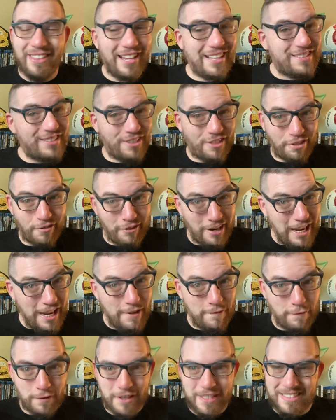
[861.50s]
That's three
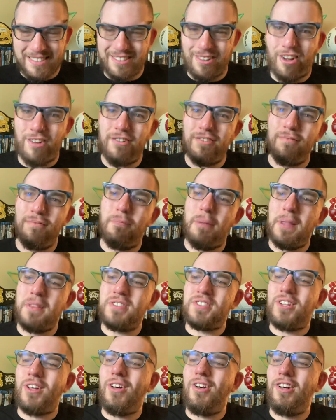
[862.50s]
for this
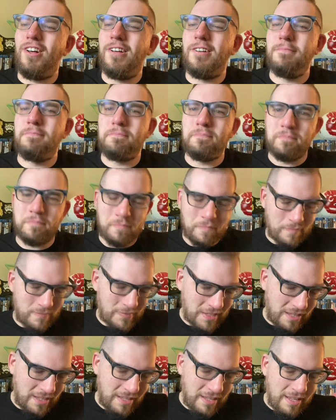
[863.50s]
month's haul.
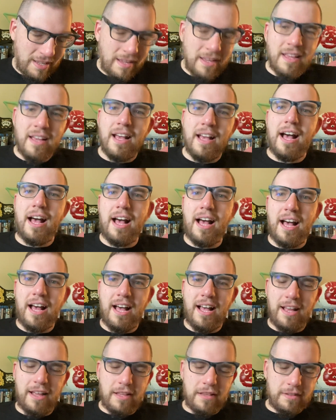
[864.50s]

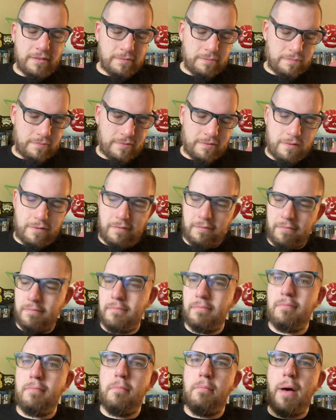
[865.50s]
Uh,
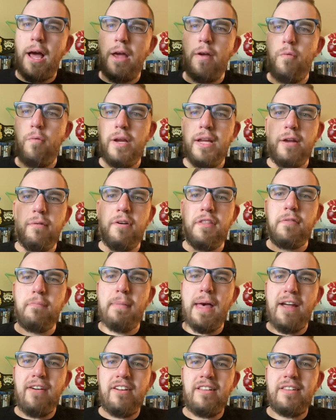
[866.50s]
my Week with
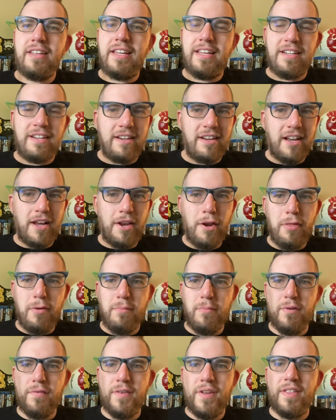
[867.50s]
Marilyn, another
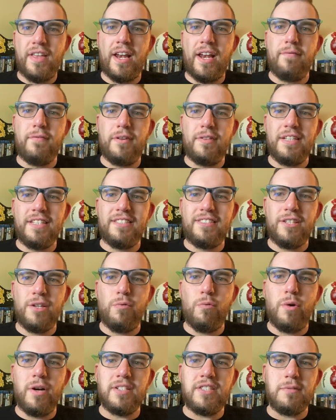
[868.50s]
movie that I've only
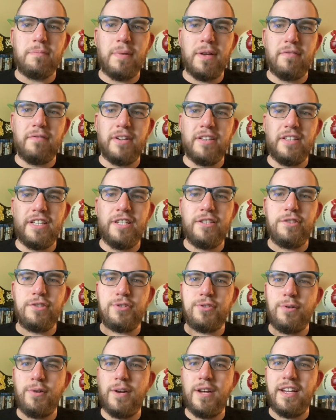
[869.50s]
seen once but really
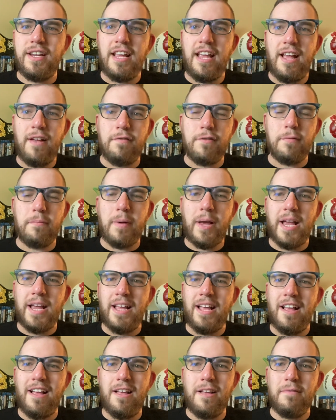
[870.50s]
enjoyed for my
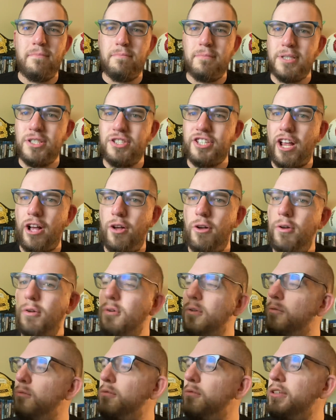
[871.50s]
uh,
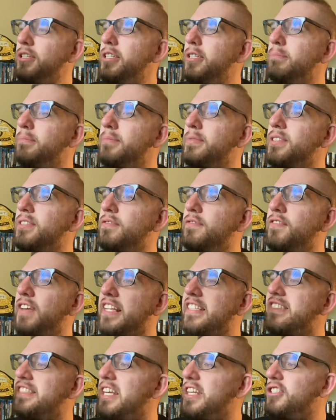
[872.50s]
Michelle Williams
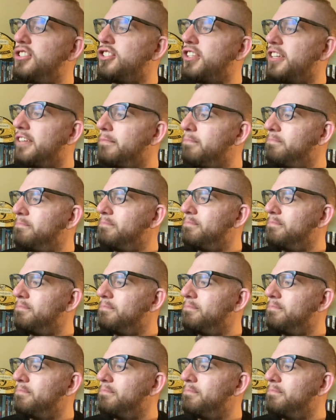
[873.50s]
fixation.